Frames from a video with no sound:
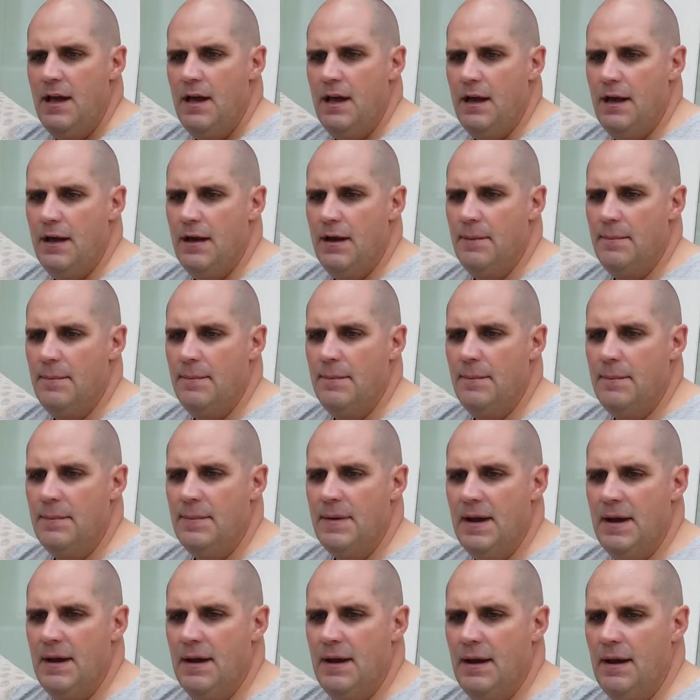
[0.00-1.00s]

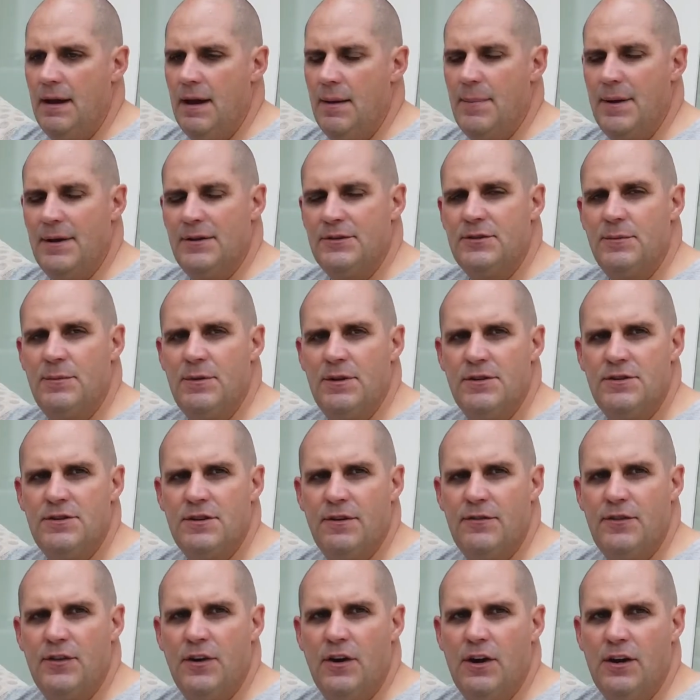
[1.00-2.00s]
about some of the
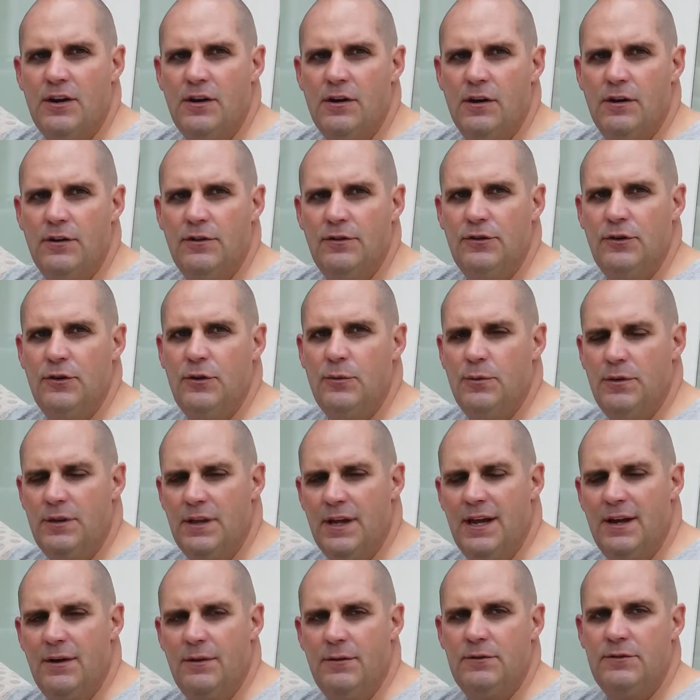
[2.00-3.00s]
stuff that I can't do
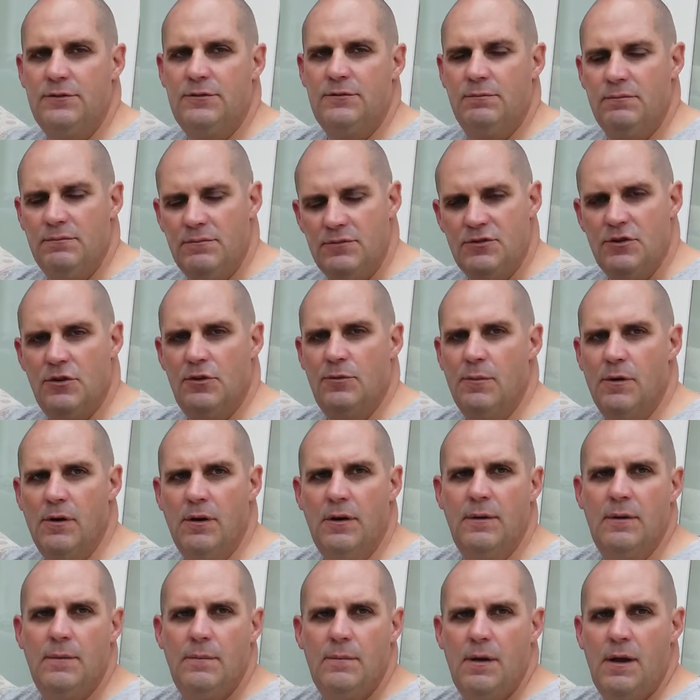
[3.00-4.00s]
without, so
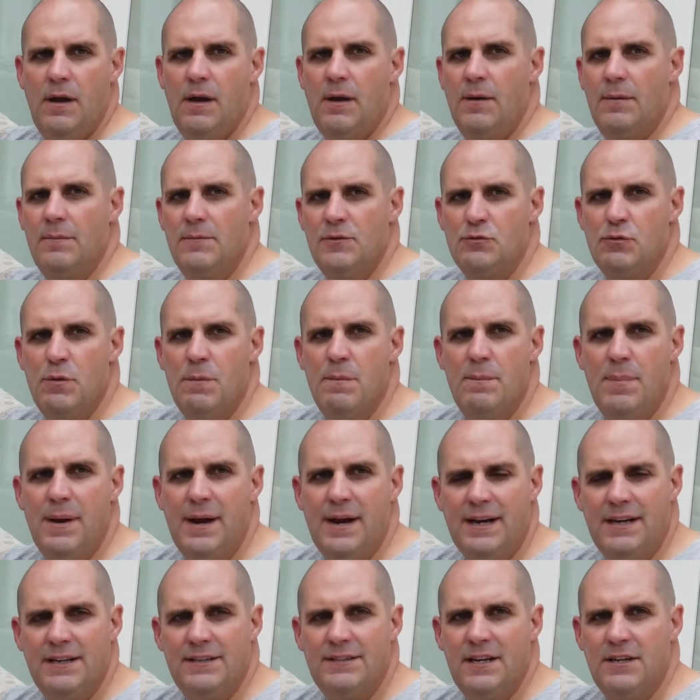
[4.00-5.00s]
my swim
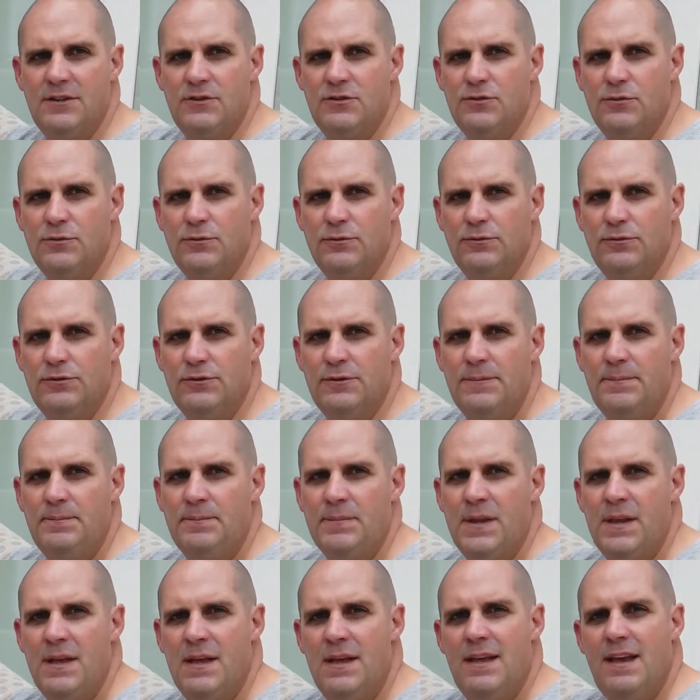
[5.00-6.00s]
bag essentials.
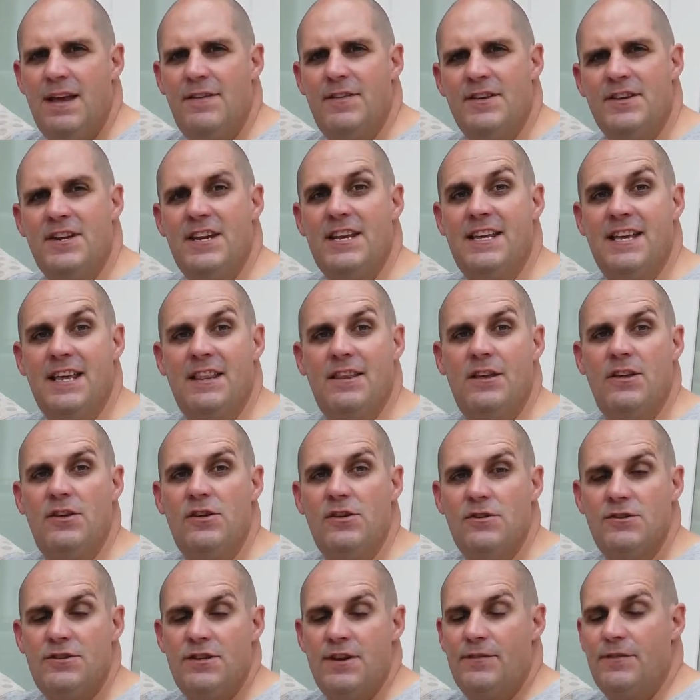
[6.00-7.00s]
If there's any kit that you
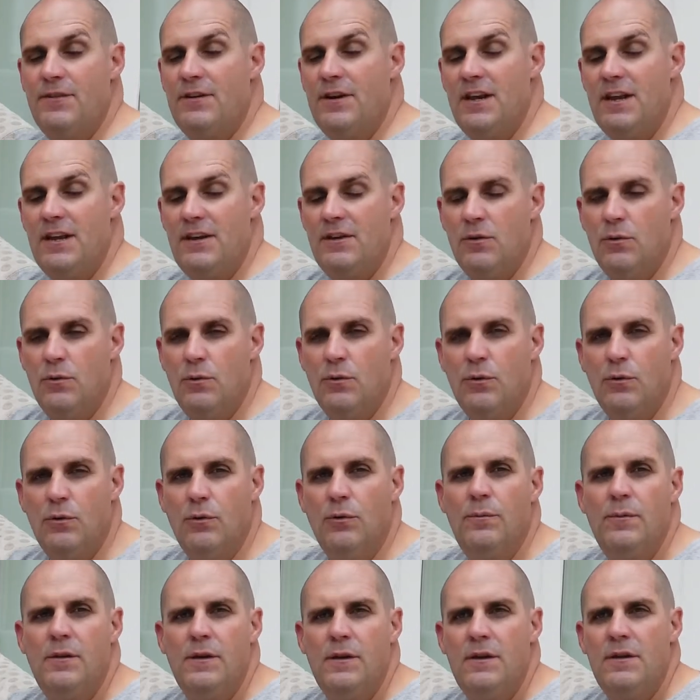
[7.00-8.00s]
use differently,
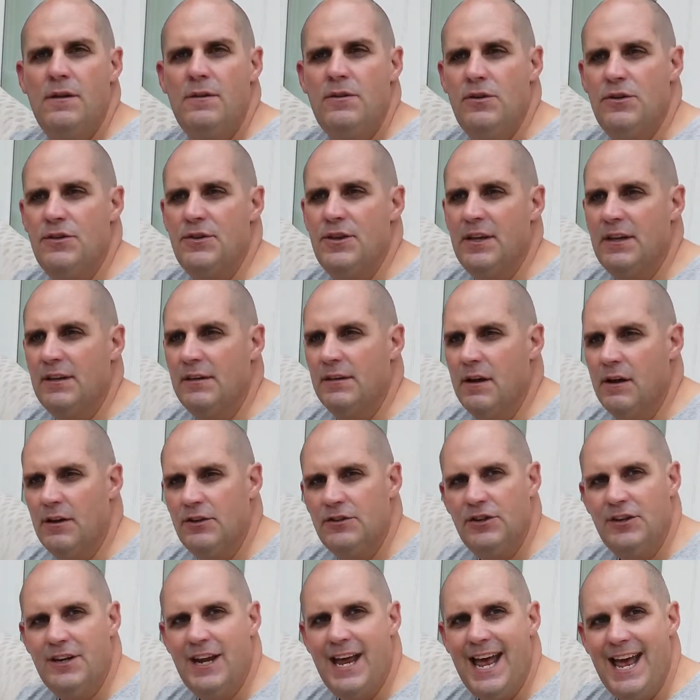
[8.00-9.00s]
or you think that I
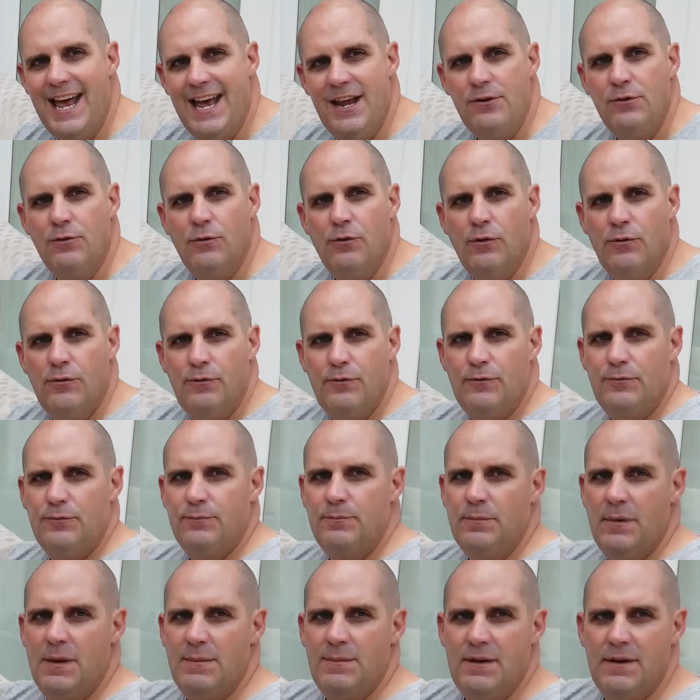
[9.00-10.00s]
should add, or if
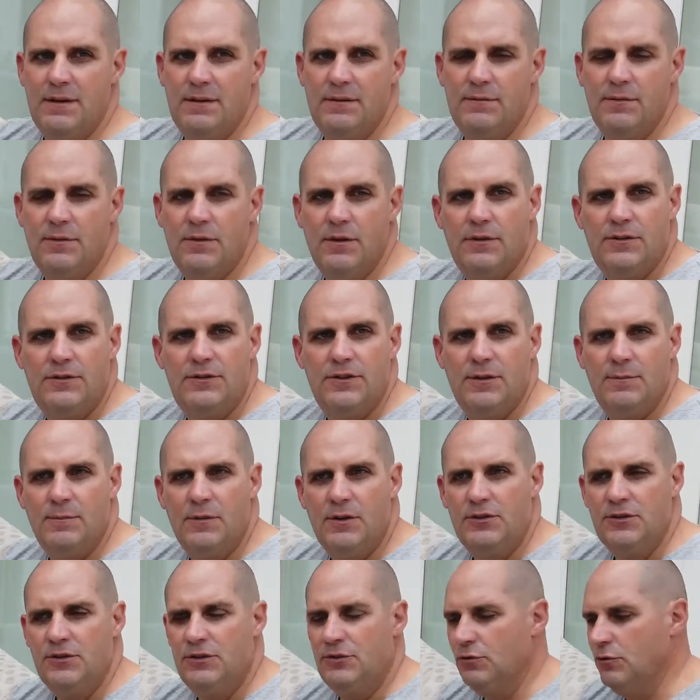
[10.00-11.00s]
maybe that
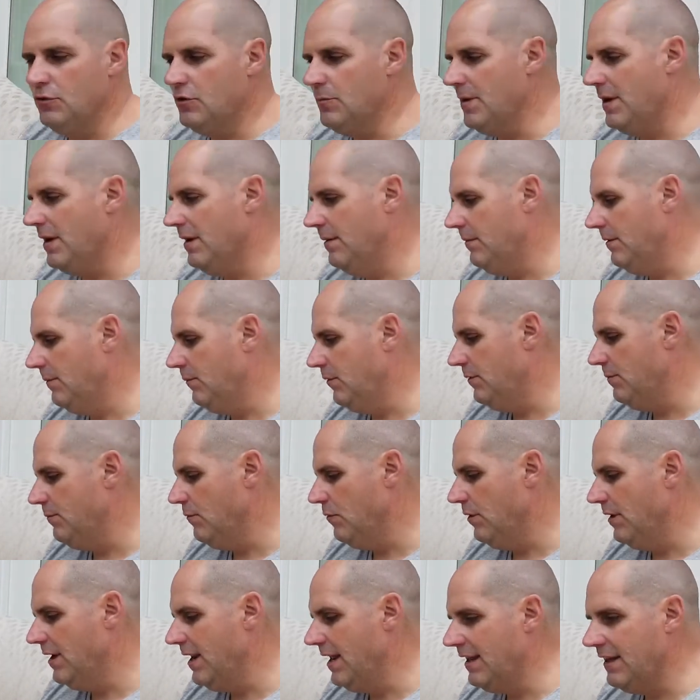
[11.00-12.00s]
I should talk about it with
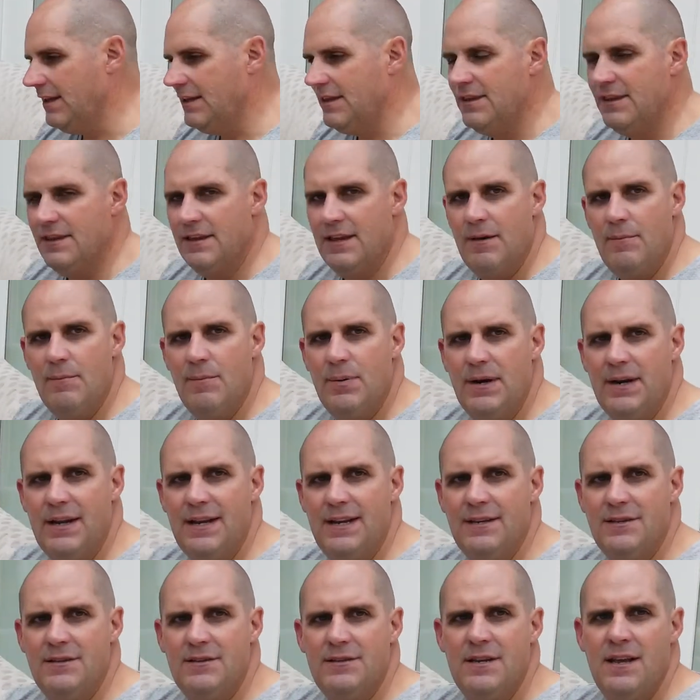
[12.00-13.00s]
more length, then
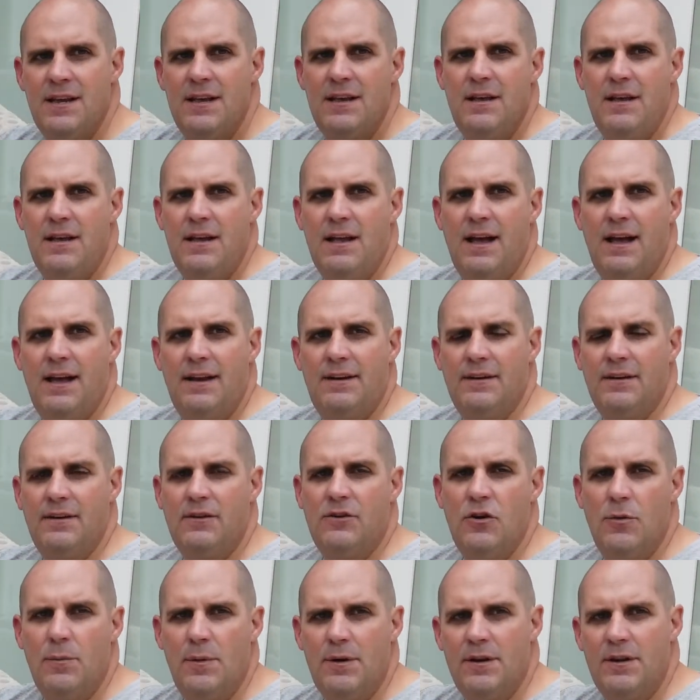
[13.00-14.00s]
please add
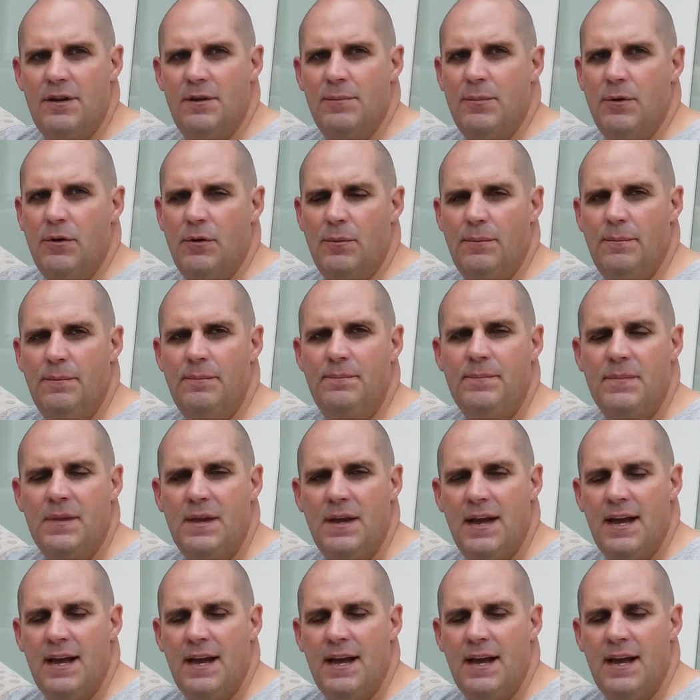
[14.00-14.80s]
a comment at the bottom